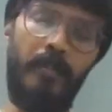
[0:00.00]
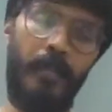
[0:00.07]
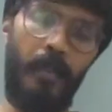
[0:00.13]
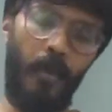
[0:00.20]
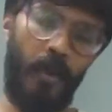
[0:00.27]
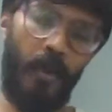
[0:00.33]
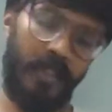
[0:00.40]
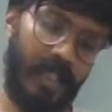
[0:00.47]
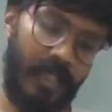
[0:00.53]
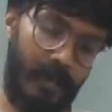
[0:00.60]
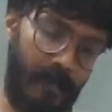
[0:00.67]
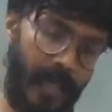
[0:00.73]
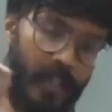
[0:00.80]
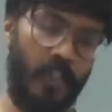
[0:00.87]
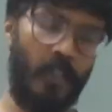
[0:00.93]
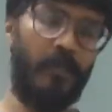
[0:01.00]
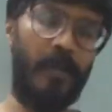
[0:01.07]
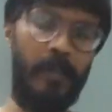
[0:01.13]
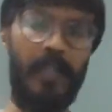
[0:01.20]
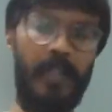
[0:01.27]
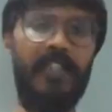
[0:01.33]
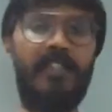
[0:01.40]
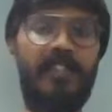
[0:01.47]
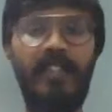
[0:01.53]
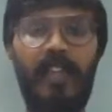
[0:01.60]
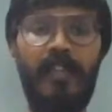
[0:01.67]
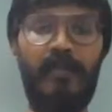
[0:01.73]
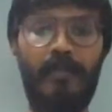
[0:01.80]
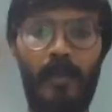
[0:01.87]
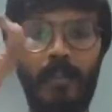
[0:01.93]
both by your preparation
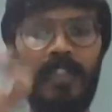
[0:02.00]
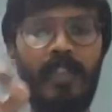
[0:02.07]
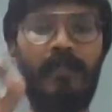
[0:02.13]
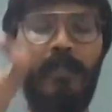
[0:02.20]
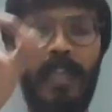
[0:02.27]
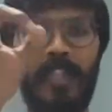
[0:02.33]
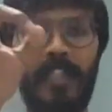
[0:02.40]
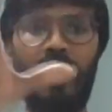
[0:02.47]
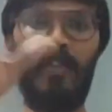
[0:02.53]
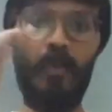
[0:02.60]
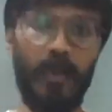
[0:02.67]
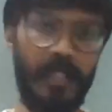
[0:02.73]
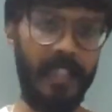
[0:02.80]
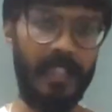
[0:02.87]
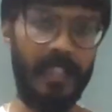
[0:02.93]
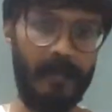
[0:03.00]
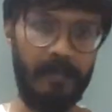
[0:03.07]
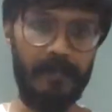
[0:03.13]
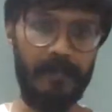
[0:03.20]
and both by your toolkit.